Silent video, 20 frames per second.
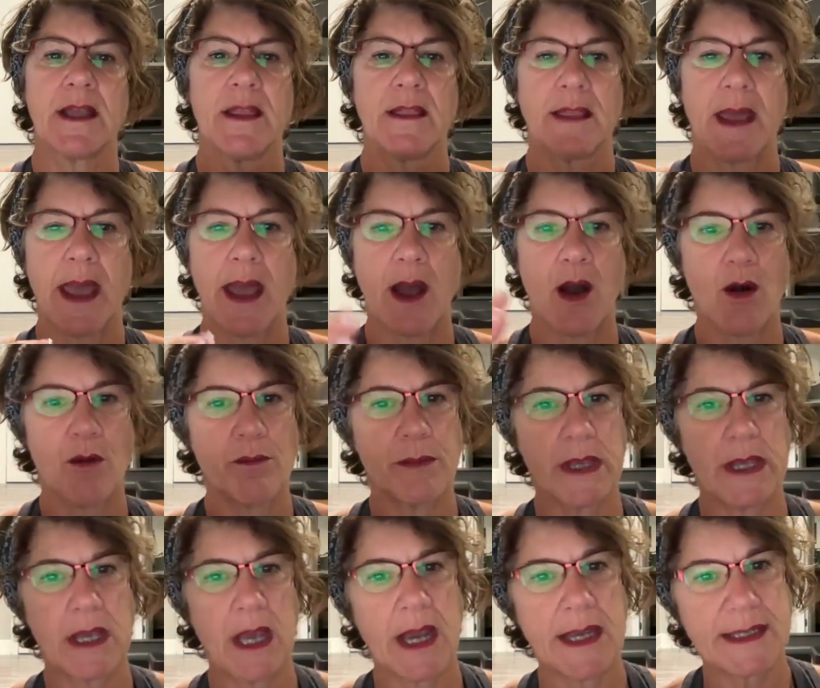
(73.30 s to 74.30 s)
that helped
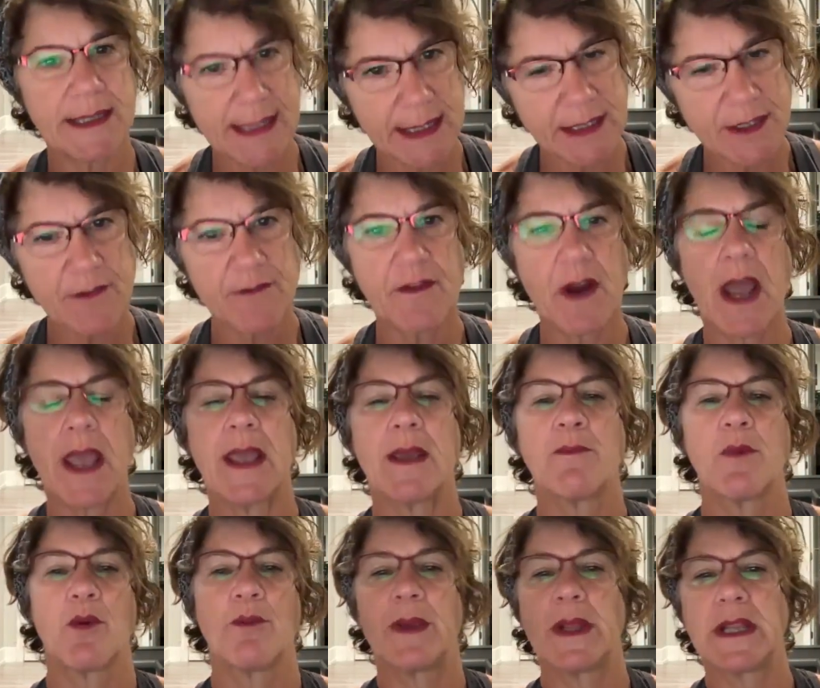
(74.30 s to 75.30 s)
me identify
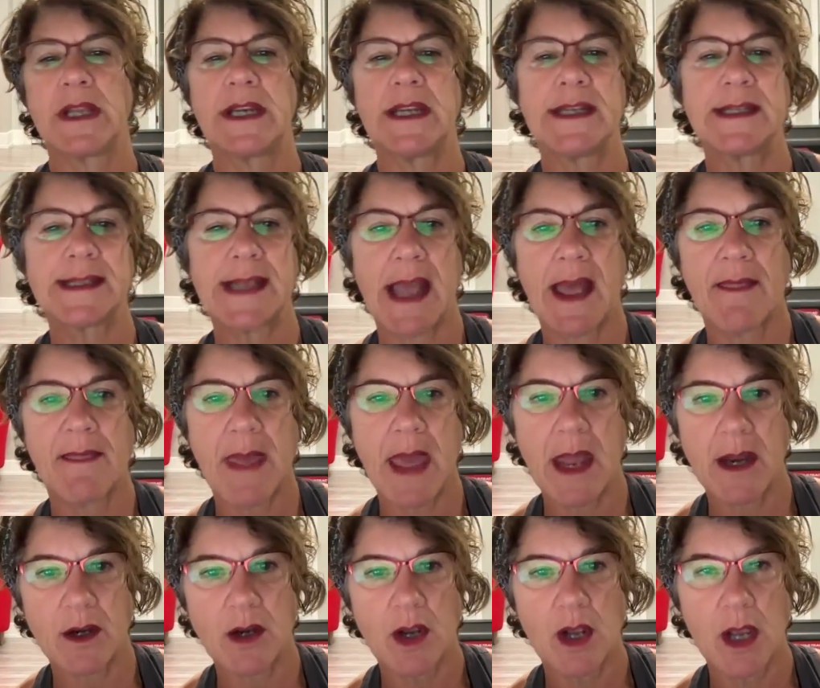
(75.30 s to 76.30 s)
immobilities and
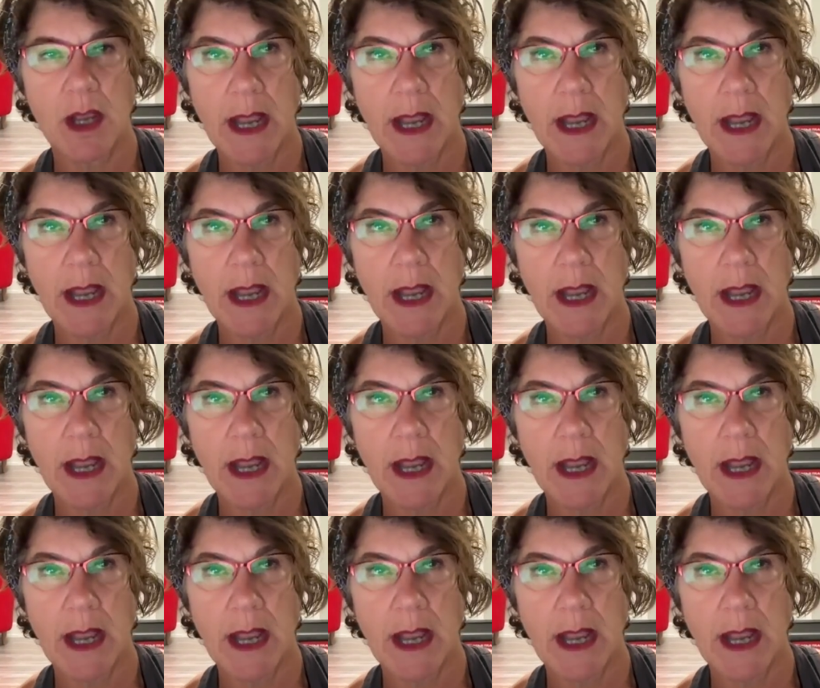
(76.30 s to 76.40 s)
then